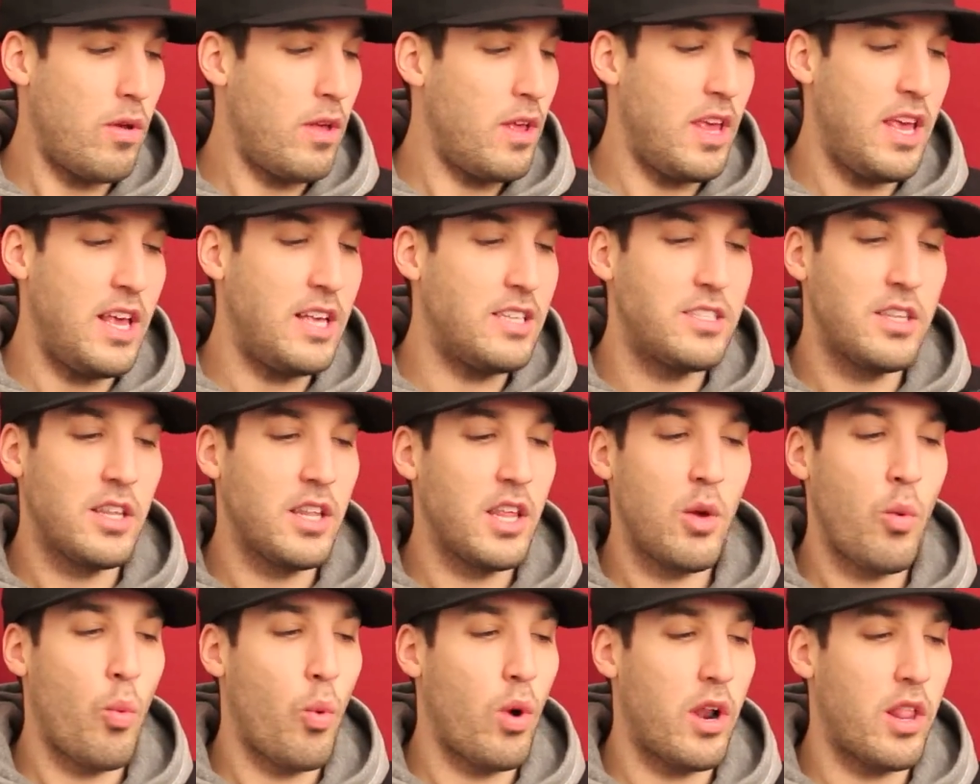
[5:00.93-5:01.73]

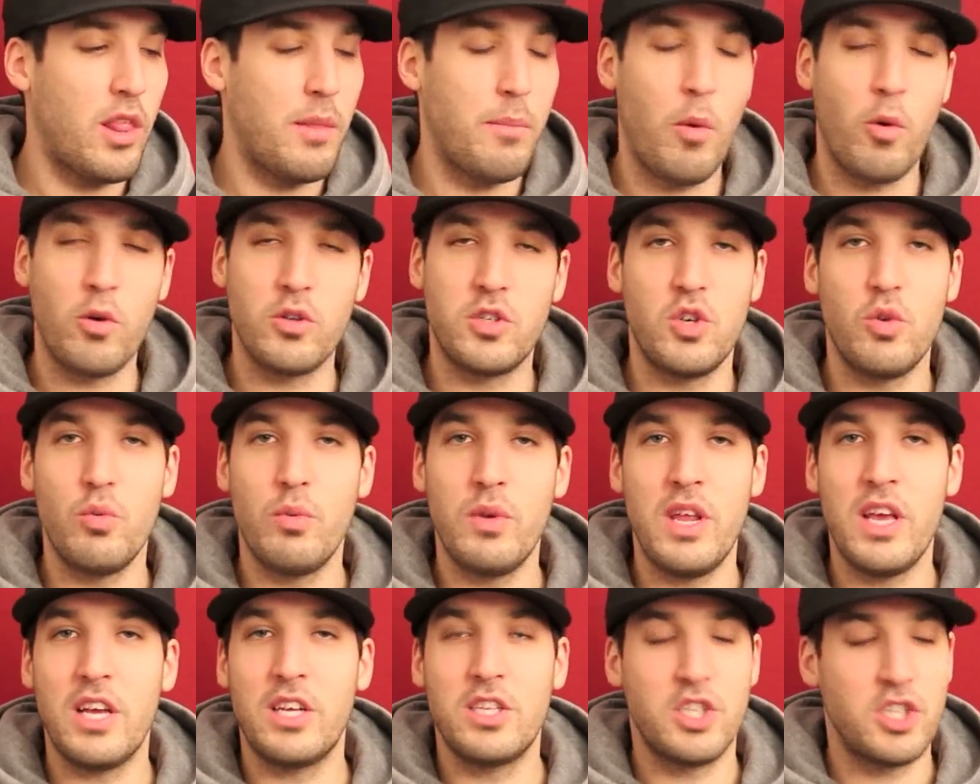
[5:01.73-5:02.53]
easily one of the most
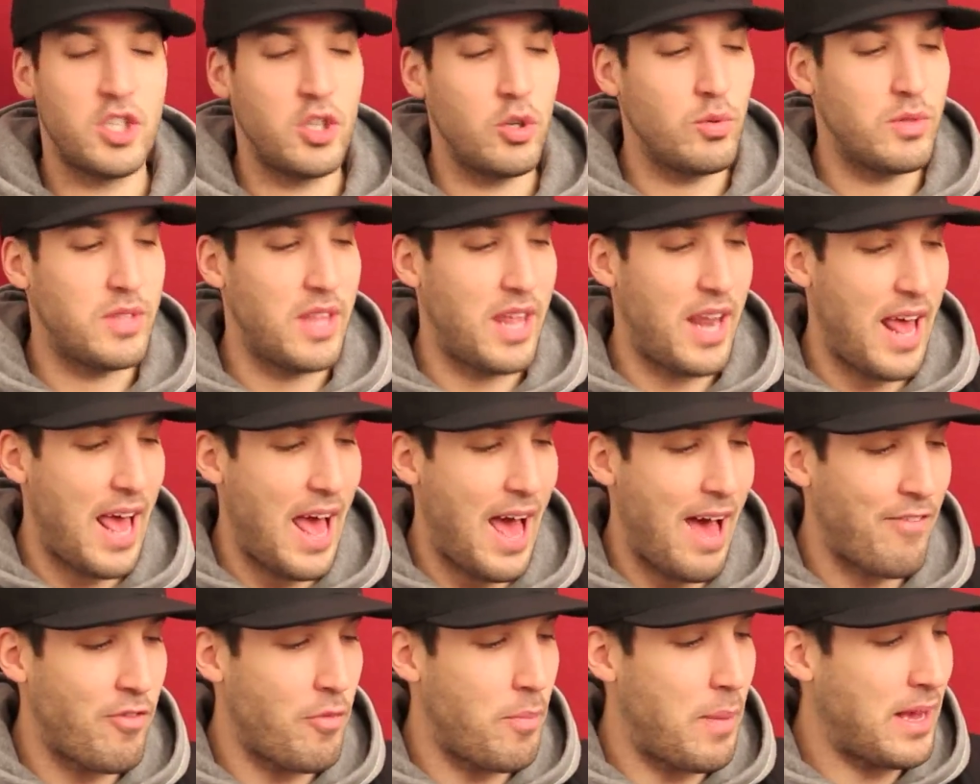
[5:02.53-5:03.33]
unique shoes that I
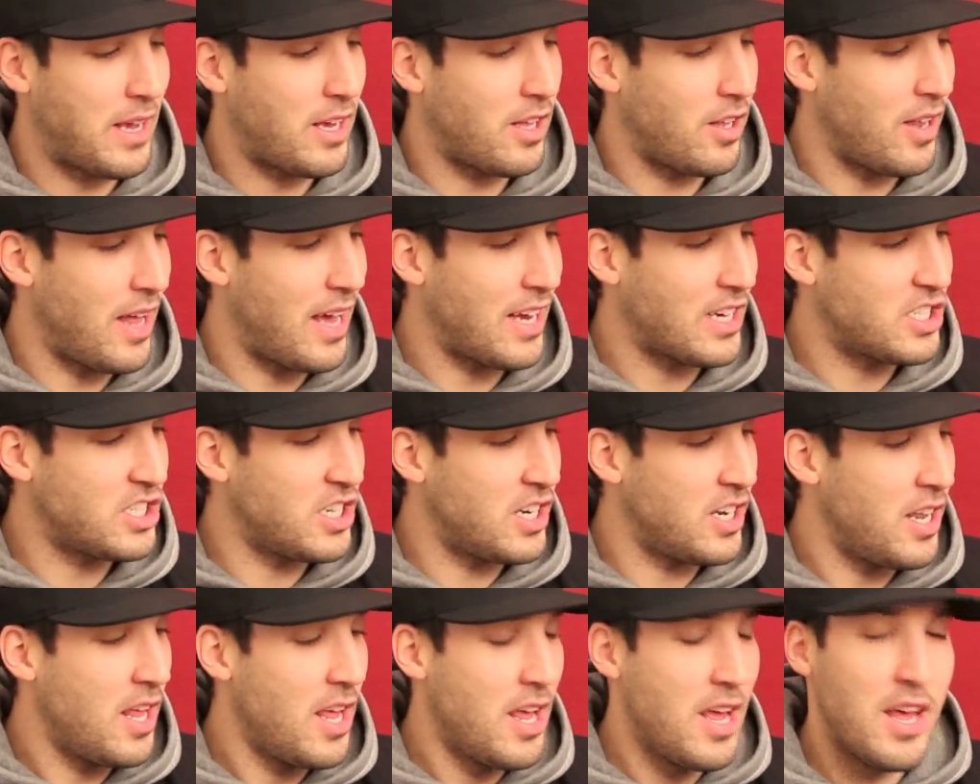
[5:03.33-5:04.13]
have in my
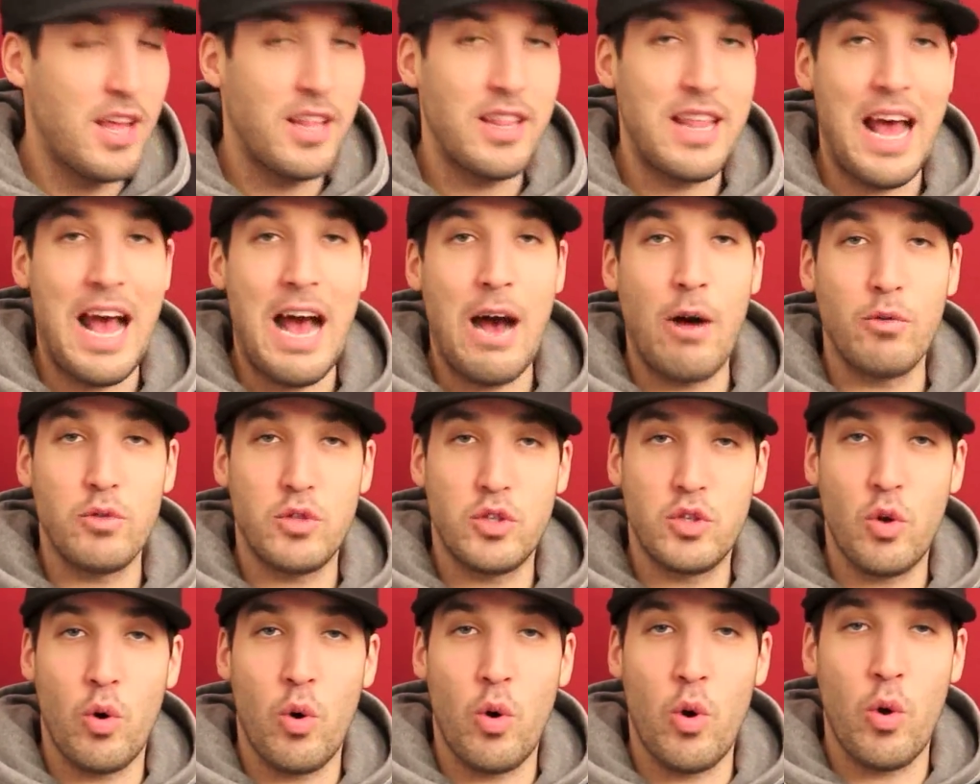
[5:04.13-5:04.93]
collection. The
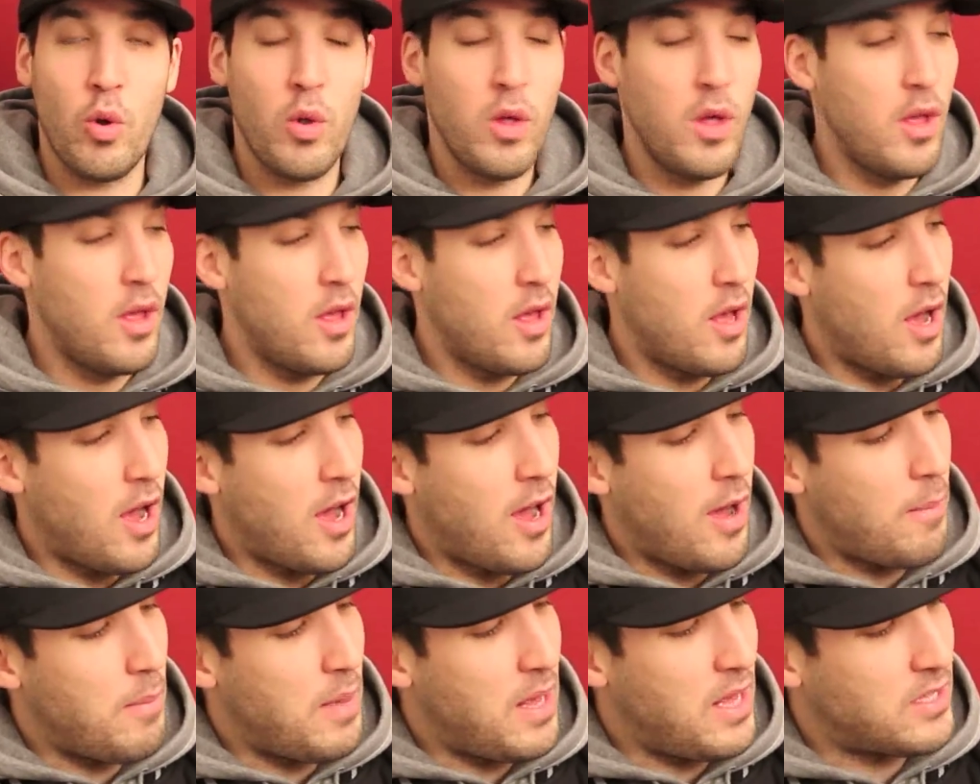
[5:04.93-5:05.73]
outsole
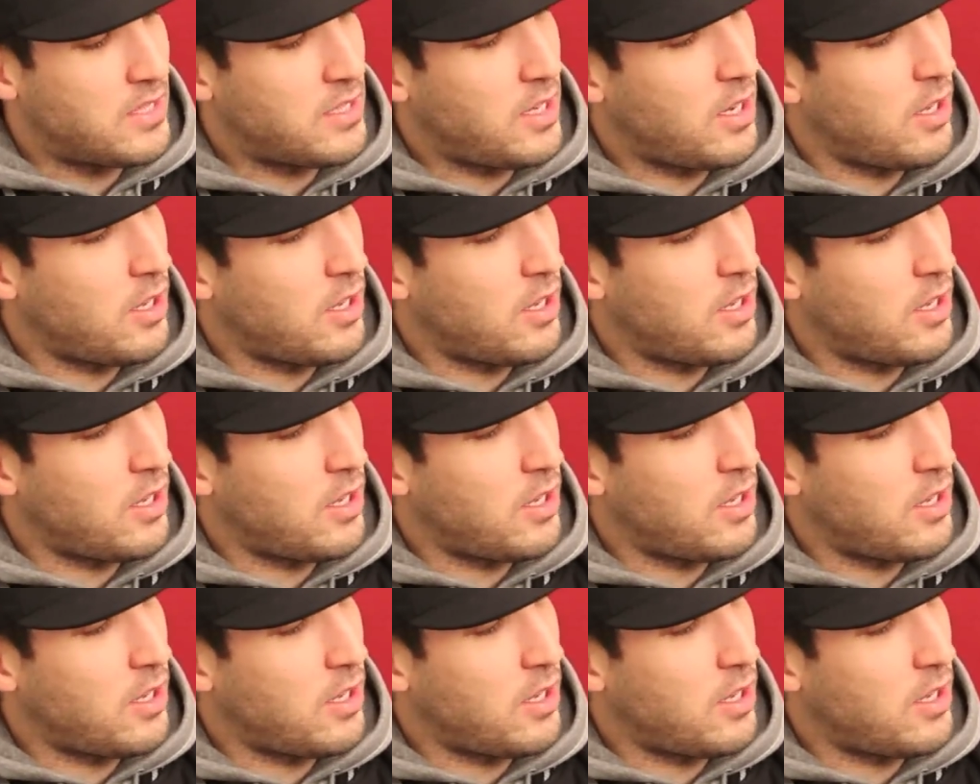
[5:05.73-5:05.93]
um, is